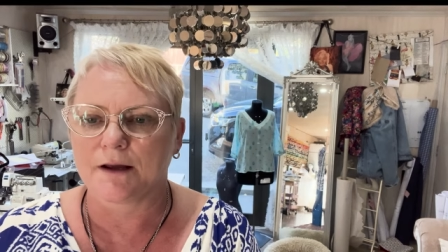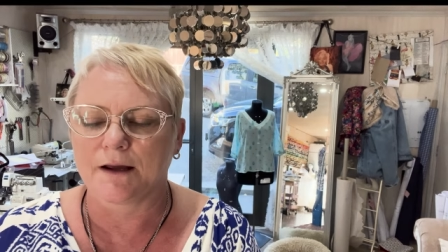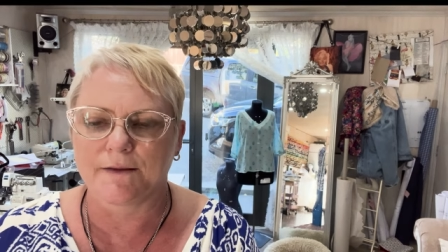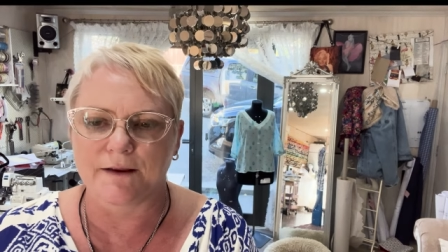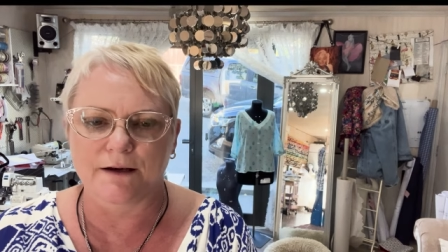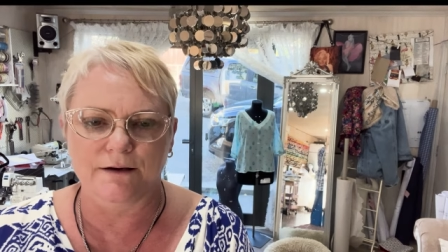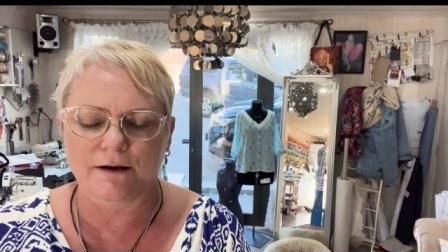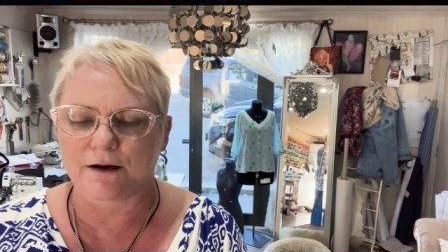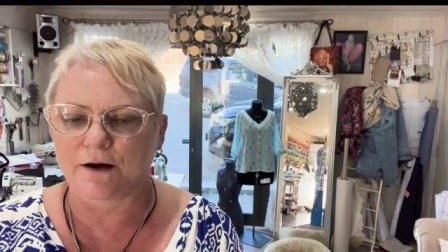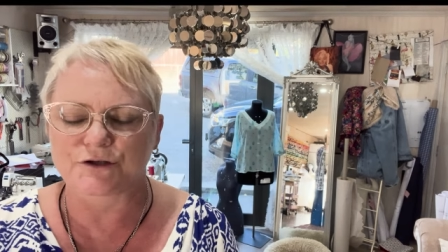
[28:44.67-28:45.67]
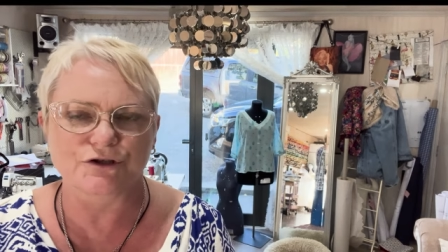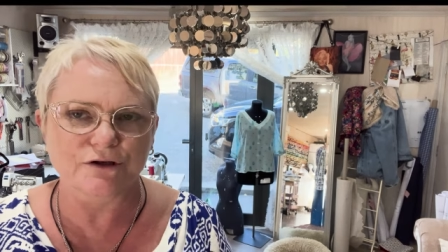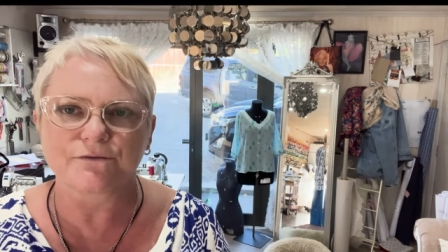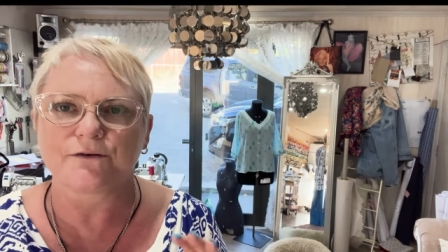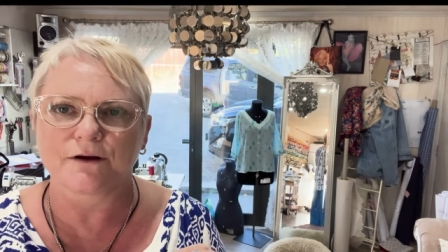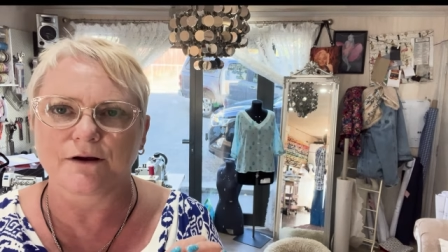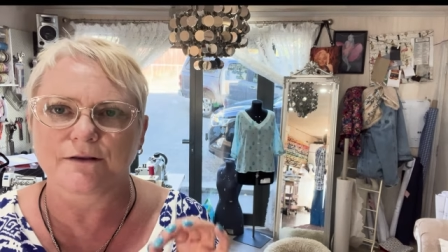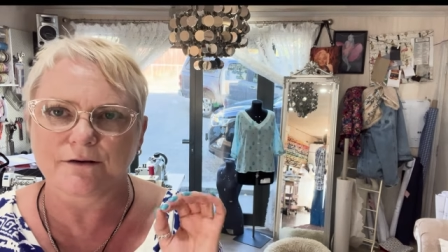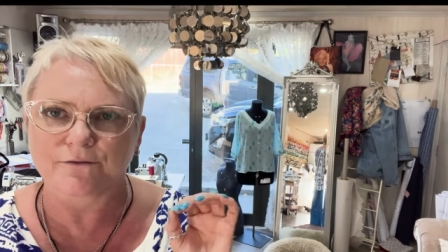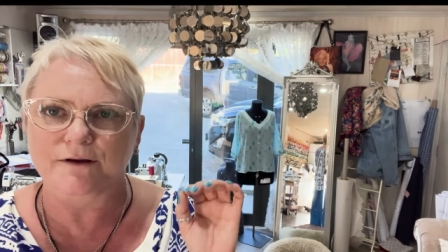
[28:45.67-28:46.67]
And then I should have
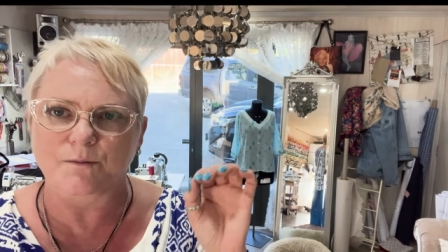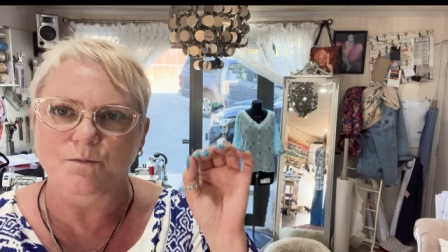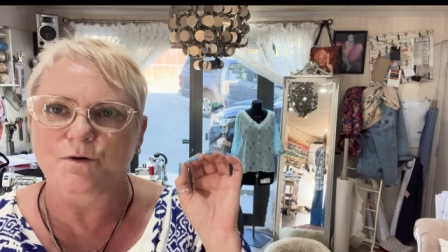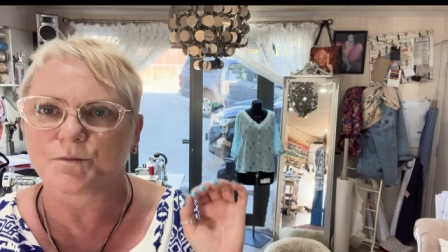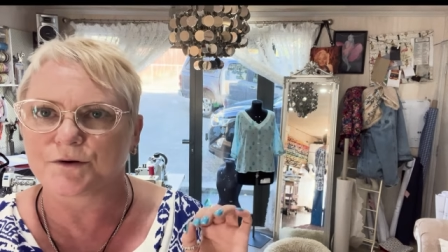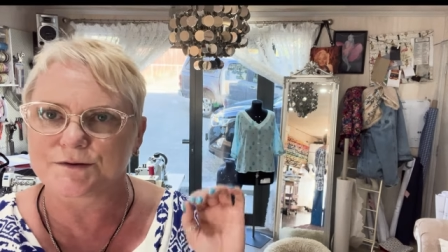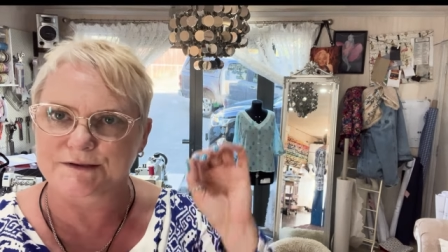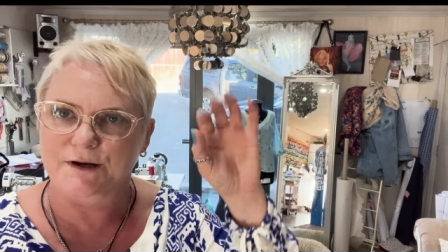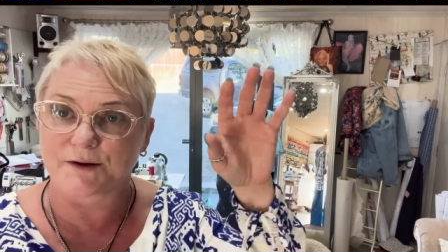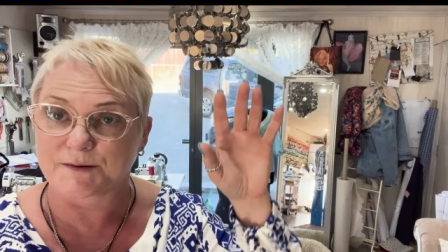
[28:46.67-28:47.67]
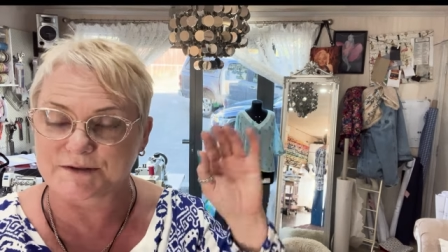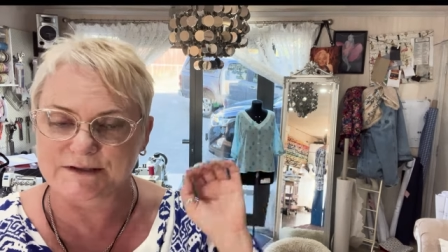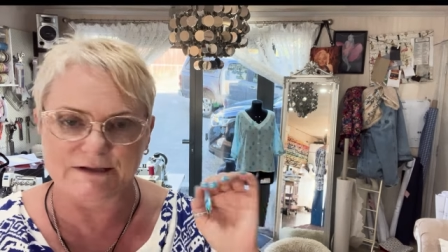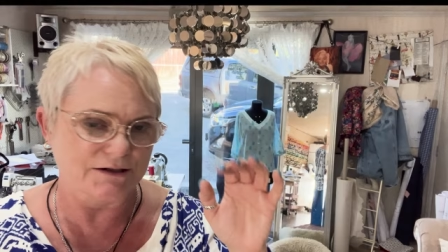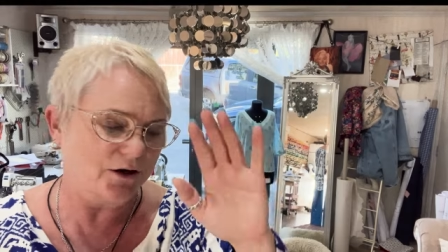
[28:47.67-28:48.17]
followed. There was a couple more poos going upstairs.